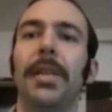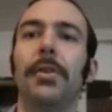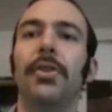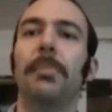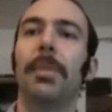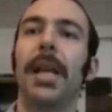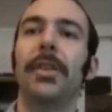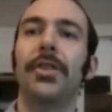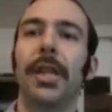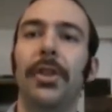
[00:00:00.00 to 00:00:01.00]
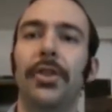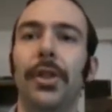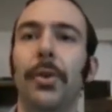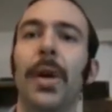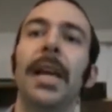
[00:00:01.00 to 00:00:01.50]
huge splash
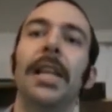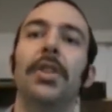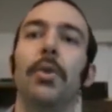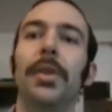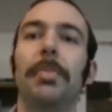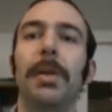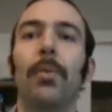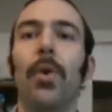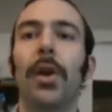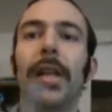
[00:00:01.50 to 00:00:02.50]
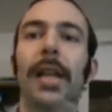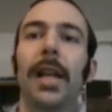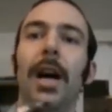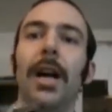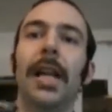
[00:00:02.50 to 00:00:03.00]
issue. He's going to be working
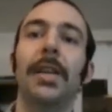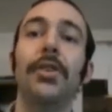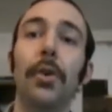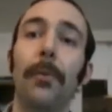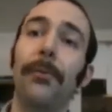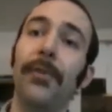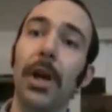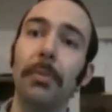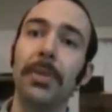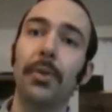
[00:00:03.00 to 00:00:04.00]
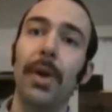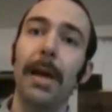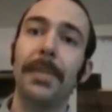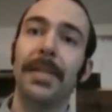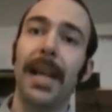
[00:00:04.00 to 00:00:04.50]
on a new film
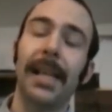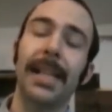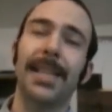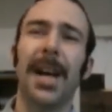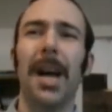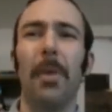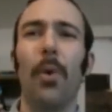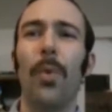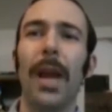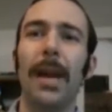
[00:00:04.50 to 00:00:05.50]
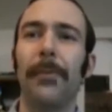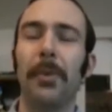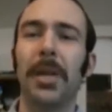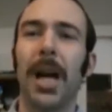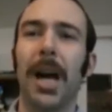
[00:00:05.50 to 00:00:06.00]
script, taking his time away
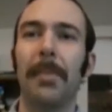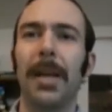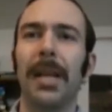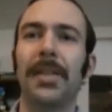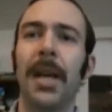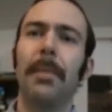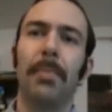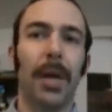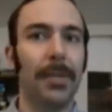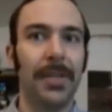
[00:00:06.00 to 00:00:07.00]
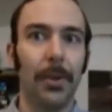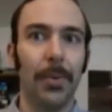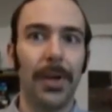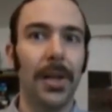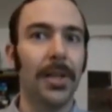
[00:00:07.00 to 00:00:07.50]
from comics, probably still
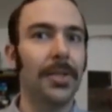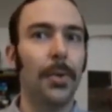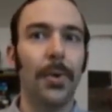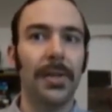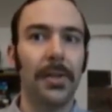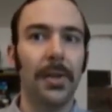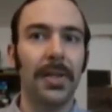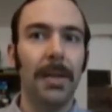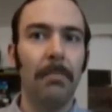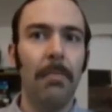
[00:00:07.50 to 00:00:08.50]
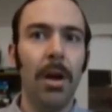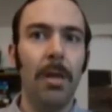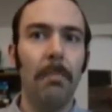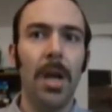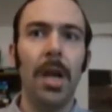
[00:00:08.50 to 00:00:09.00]
working on his toys, because
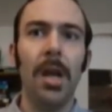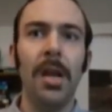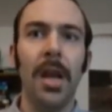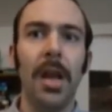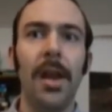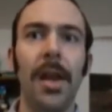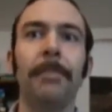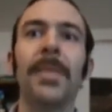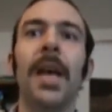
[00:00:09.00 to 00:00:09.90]
money, money.